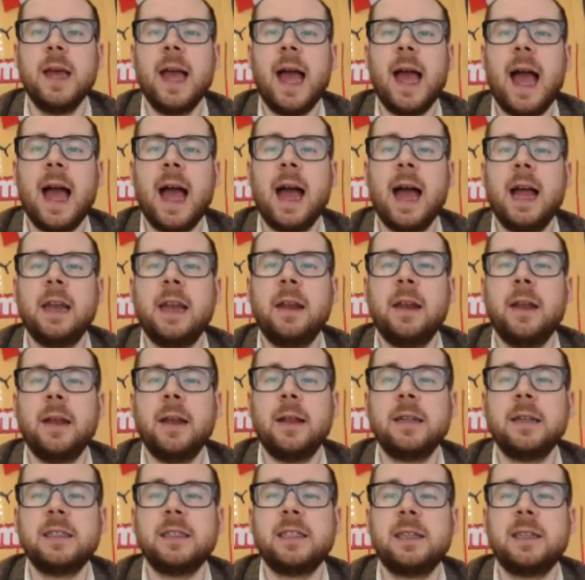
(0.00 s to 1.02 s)
and
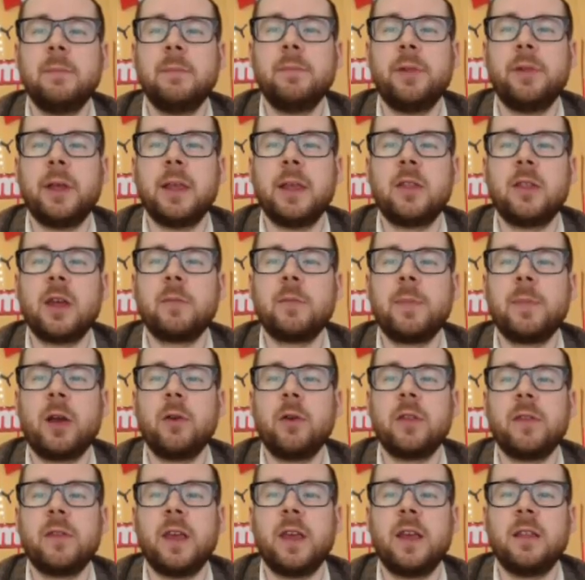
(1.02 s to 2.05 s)
simply just because
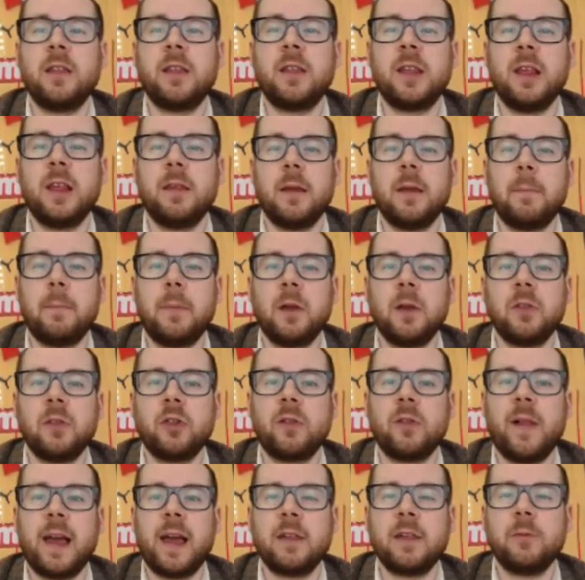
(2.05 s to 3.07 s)
they conceded a bunch
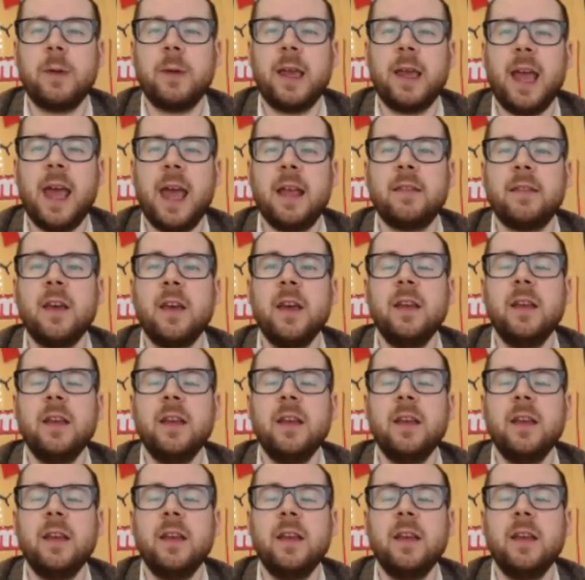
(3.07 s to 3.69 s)
last weekend